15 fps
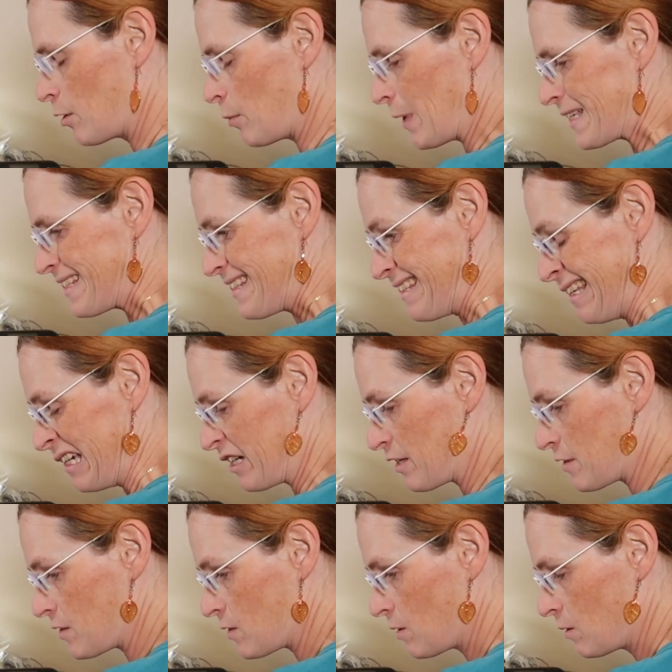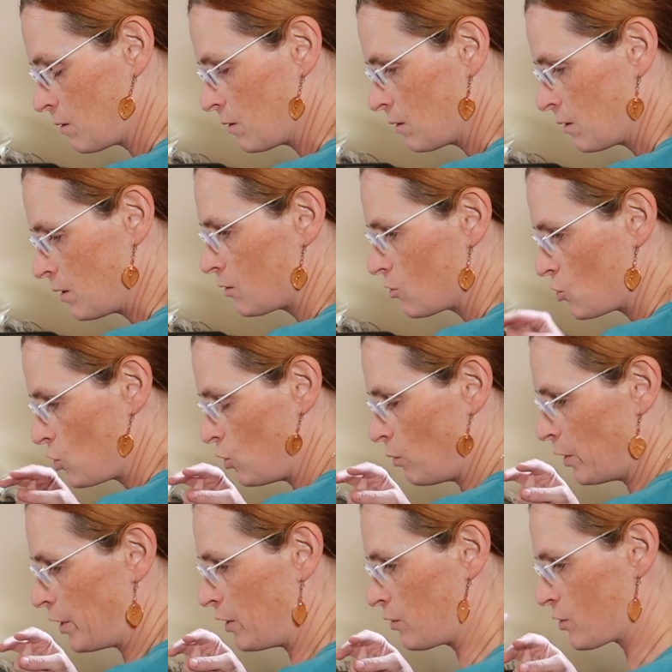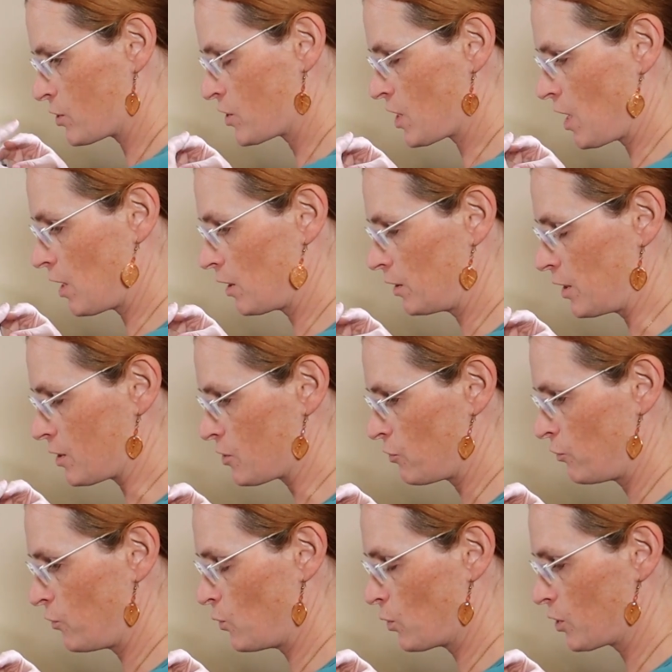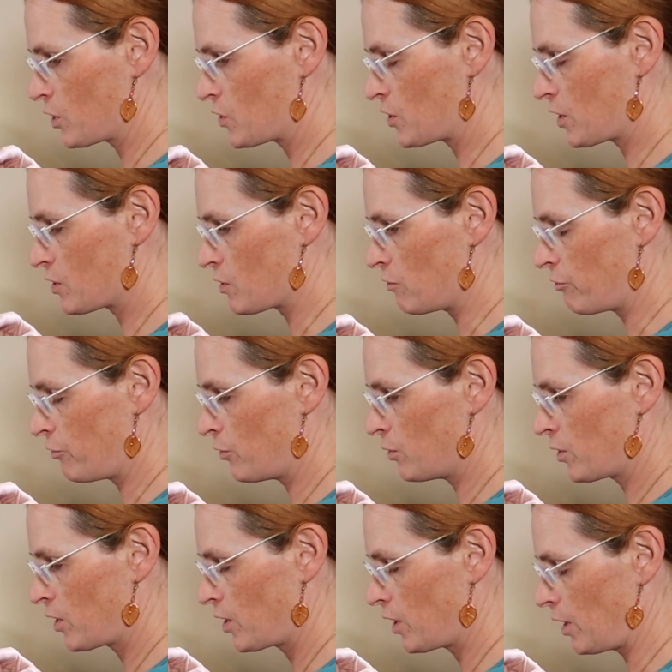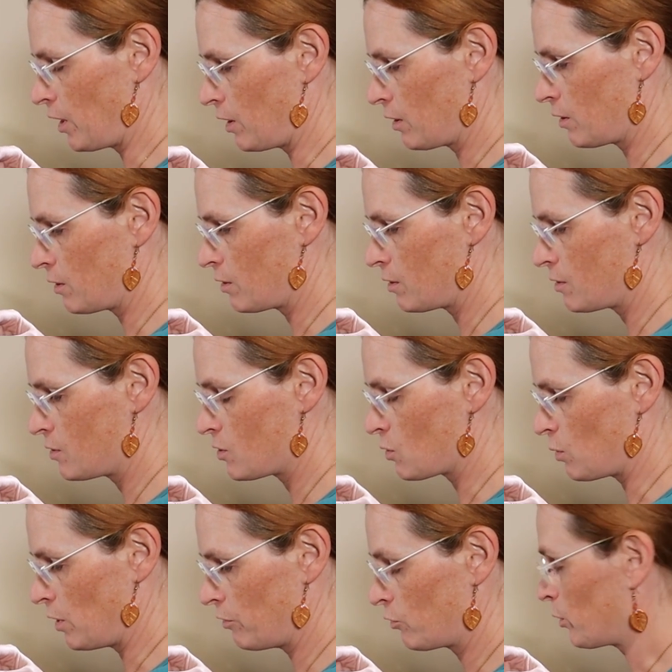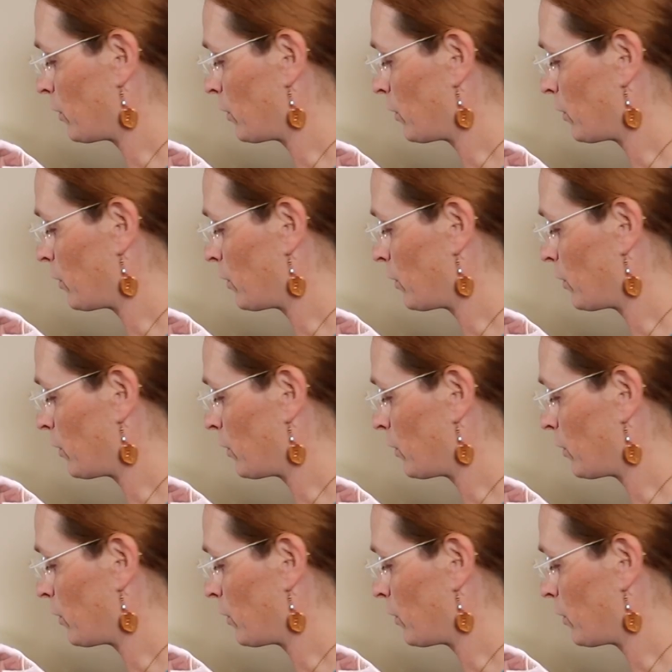going to buy 6, 2 on either side, that's 4. 6 and 4 is 12,